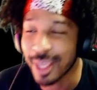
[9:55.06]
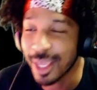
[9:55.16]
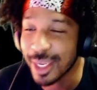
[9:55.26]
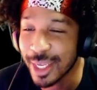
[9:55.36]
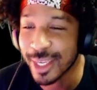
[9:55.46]

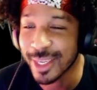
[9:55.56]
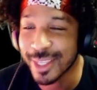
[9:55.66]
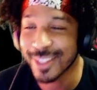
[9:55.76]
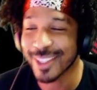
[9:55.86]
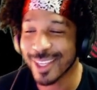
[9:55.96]
And
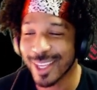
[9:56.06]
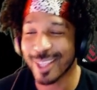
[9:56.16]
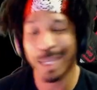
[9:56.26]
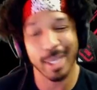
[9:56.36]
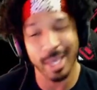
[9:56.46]
uh
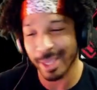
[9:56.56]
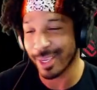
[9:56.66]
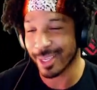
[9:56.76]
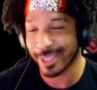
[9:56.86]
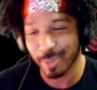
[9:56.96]
yeah,
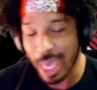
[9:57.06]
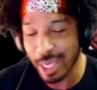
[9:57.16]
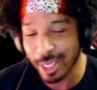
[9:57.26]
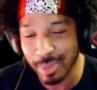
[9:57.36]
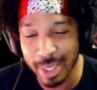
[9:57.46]
yeah.
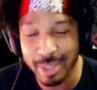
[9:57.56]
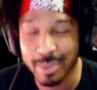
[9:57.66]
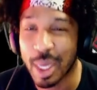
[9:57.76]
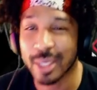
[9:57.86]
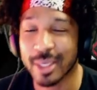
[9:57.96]
Baki, bro.
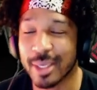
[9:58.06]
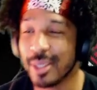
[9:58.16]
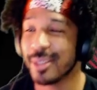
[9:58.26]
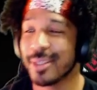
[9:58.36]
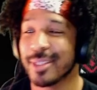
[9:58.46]

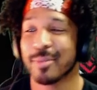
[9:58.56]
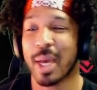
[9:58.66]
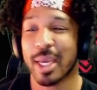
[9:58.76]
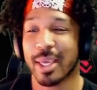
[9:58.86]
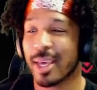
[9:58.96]
Baki,
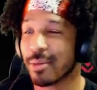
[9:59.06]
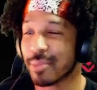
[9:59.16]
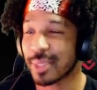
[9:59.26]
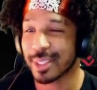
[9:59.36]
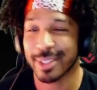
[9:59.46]
Baki
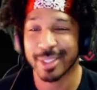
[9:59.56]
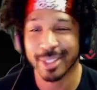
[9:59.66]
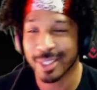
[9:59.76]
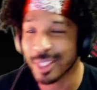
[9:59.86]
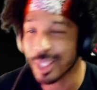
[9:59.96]
Hanma. This
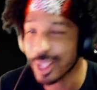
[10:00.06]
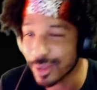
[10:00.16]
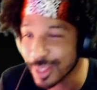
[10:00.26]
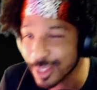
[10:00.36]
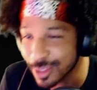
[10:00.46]
shit is
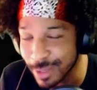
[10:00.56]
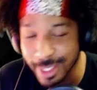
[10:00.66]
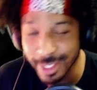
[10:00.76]
hilarious, bro.